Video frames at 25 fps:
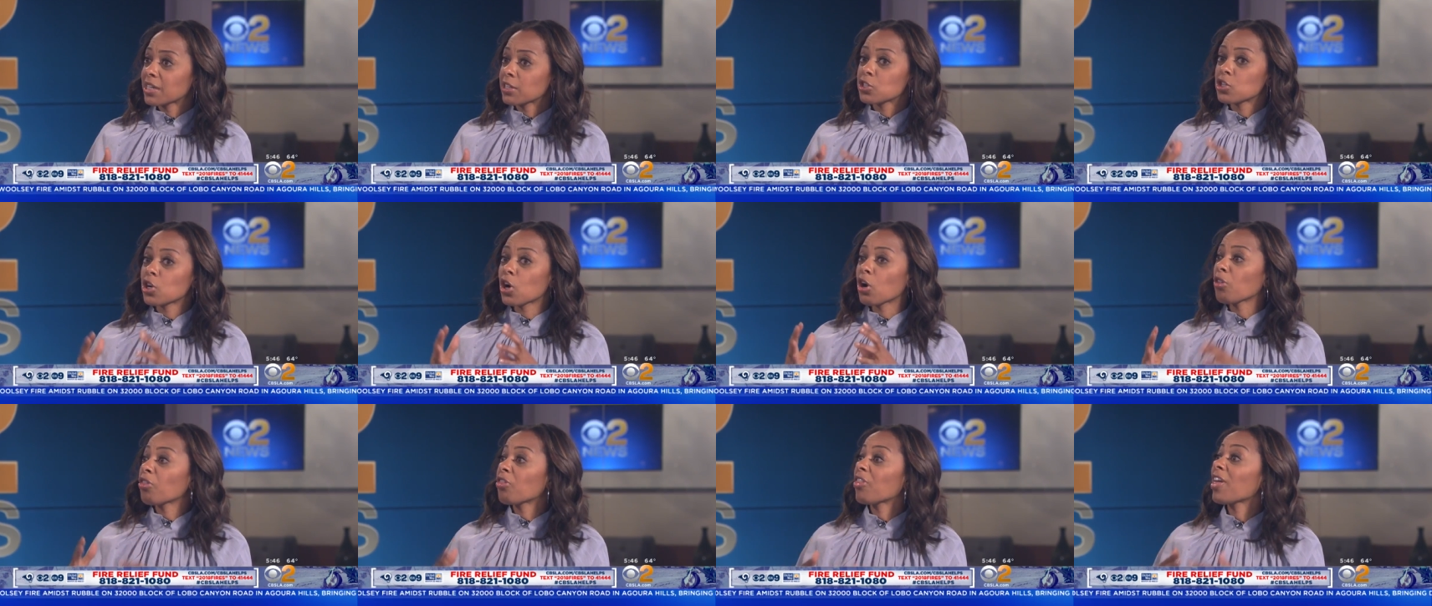
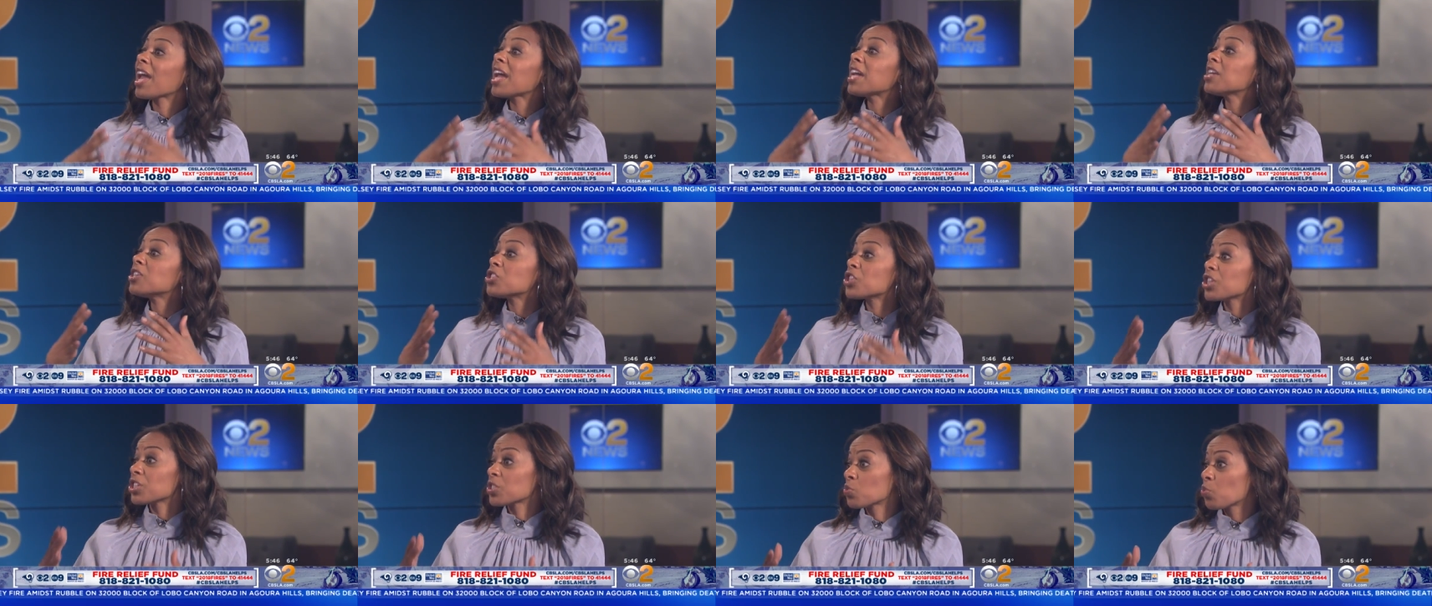Notaro, they
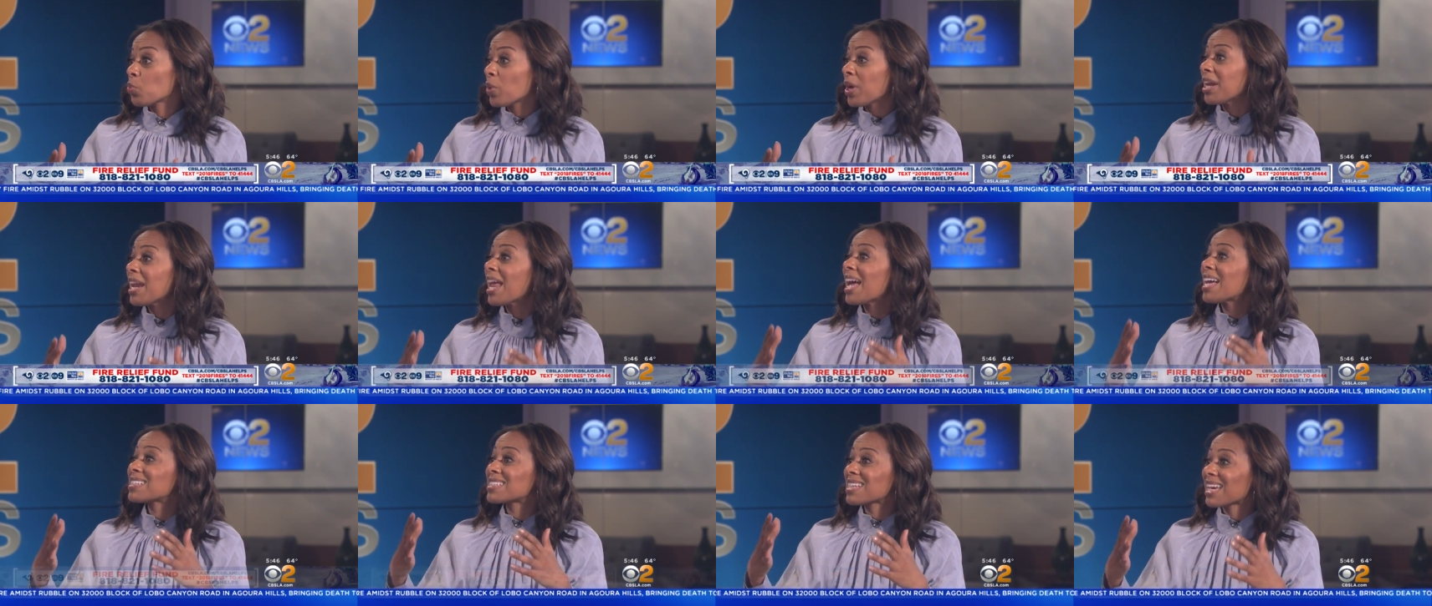just
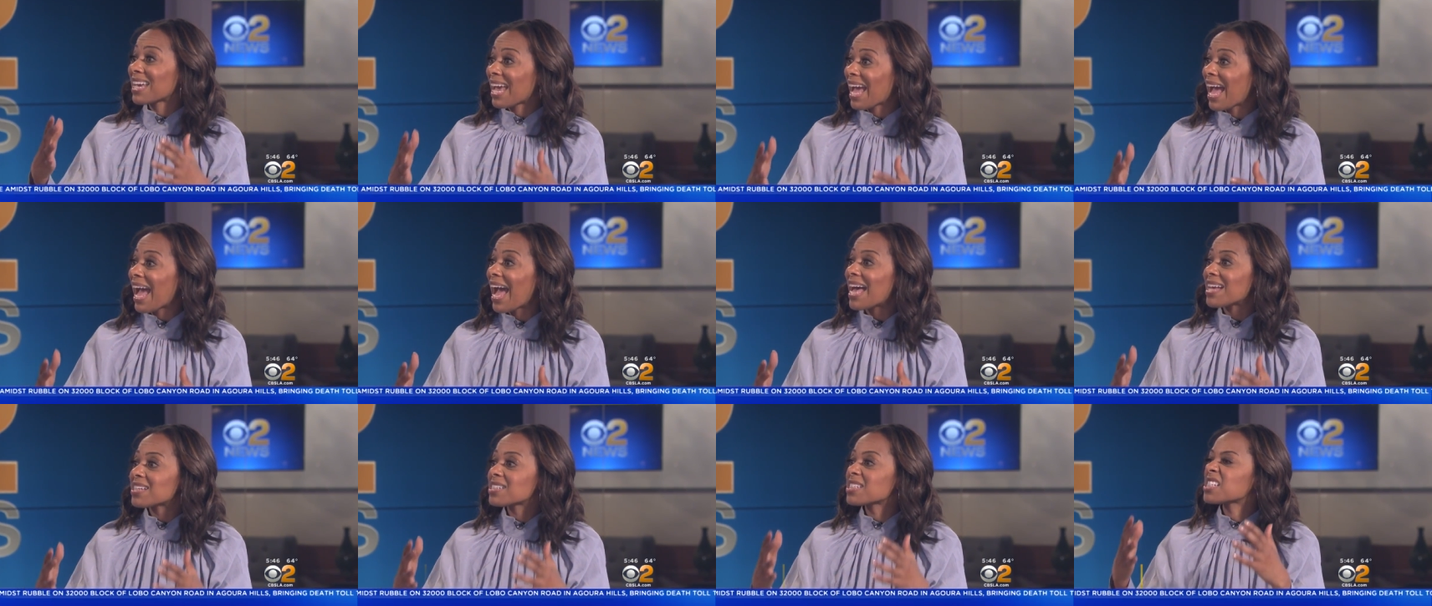went as a
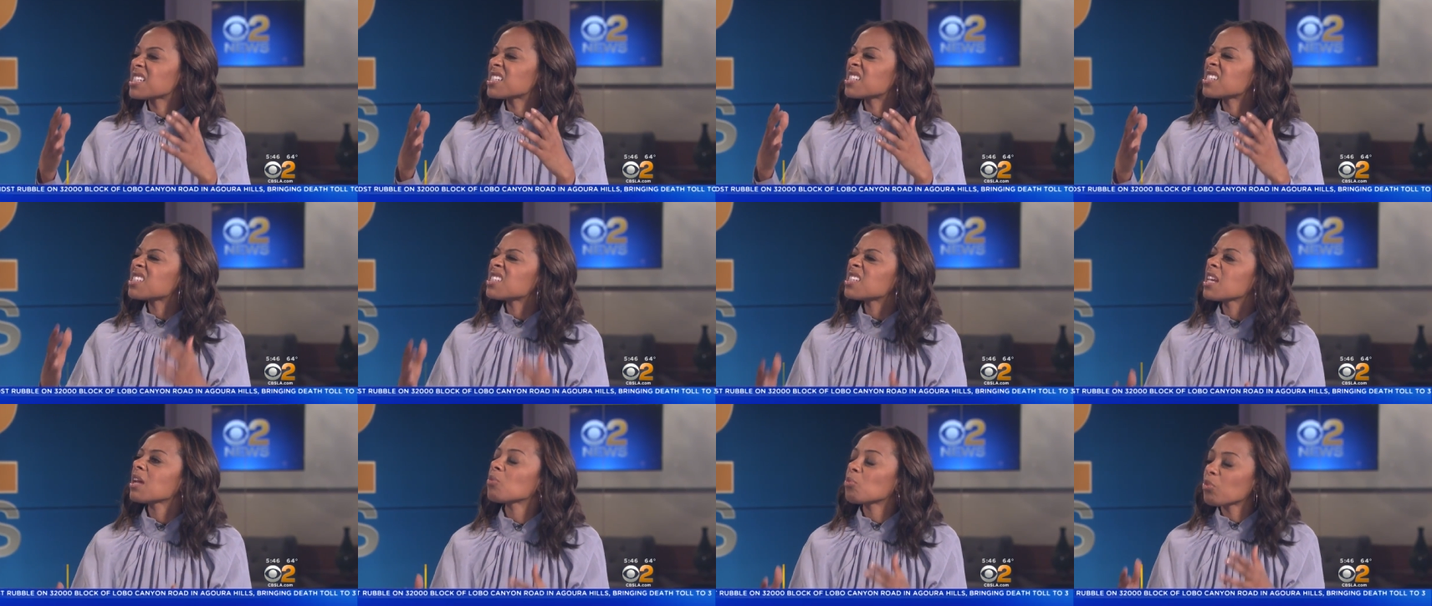cast to
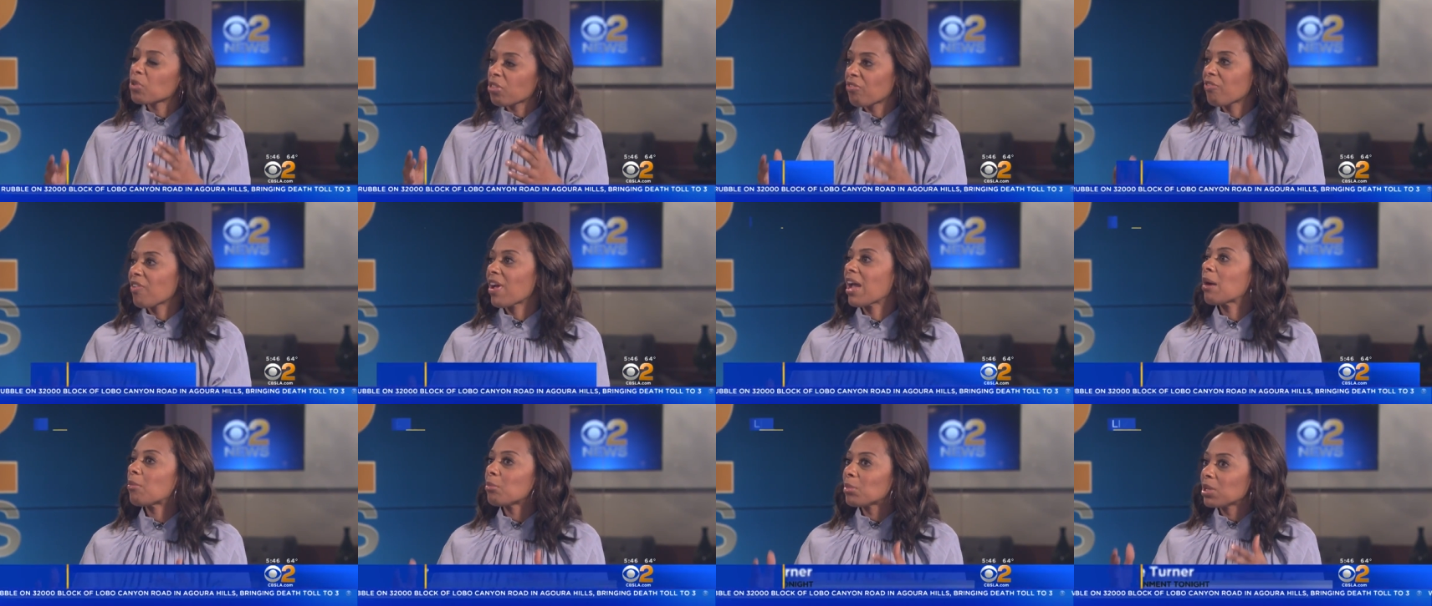sit with
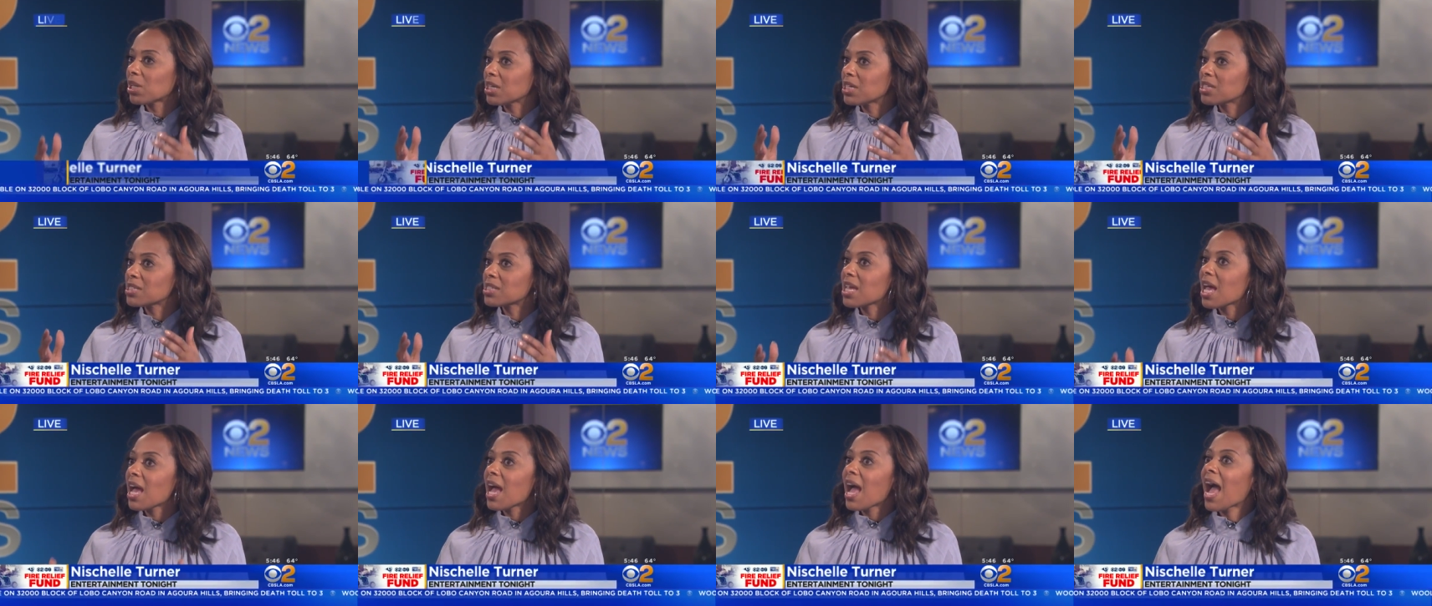
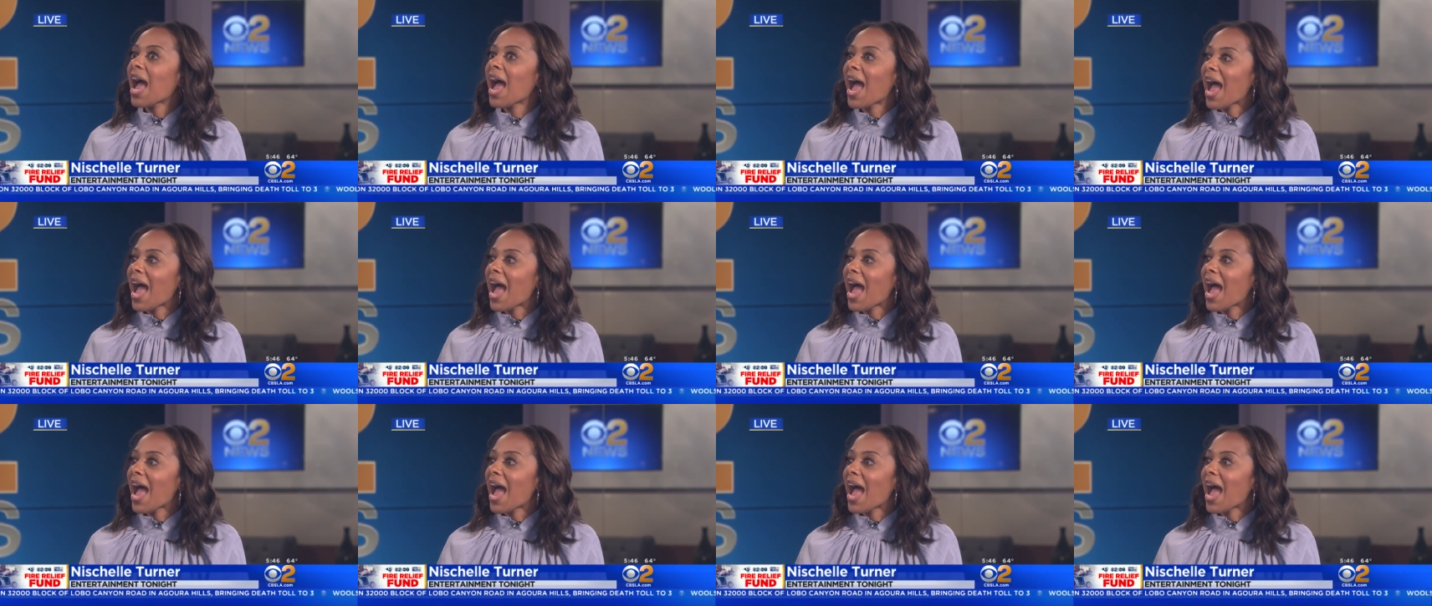families See?